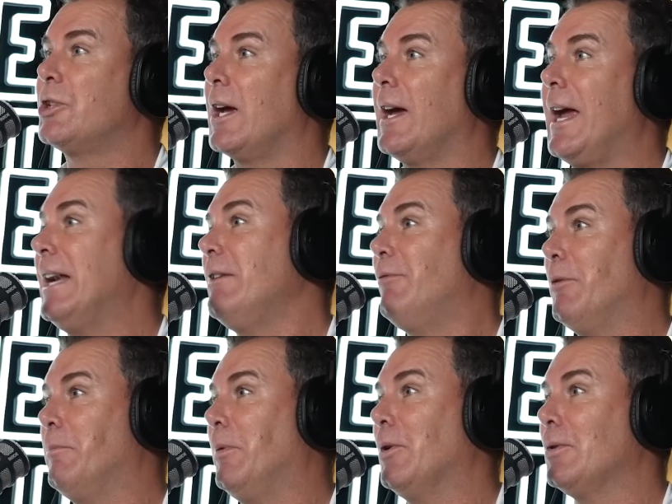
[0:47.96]
any
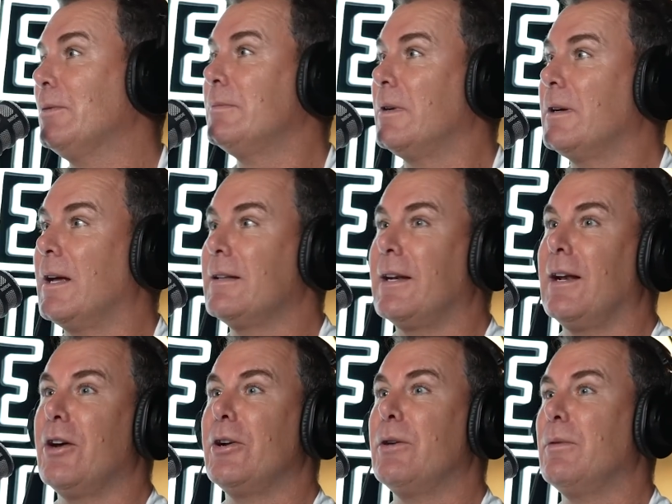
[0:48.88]
football, let
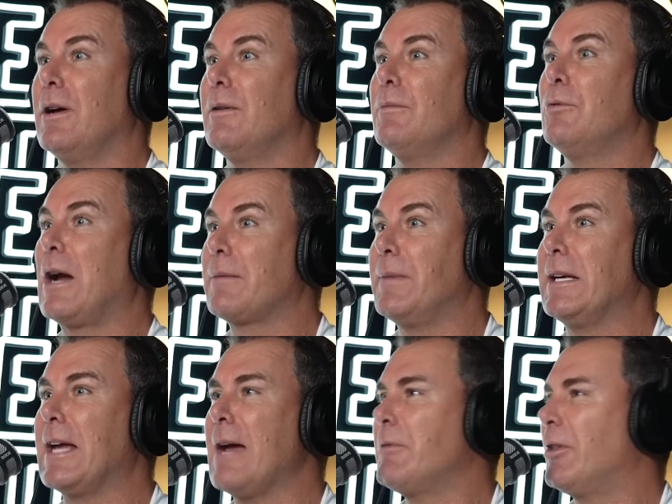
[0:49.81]
alone a rugby
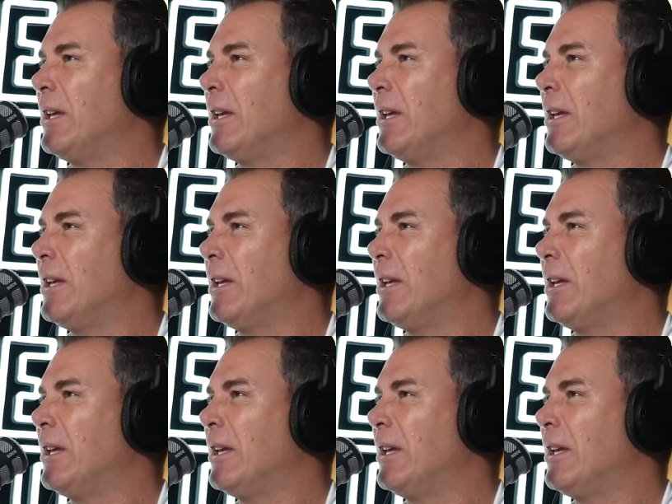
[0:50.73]
game.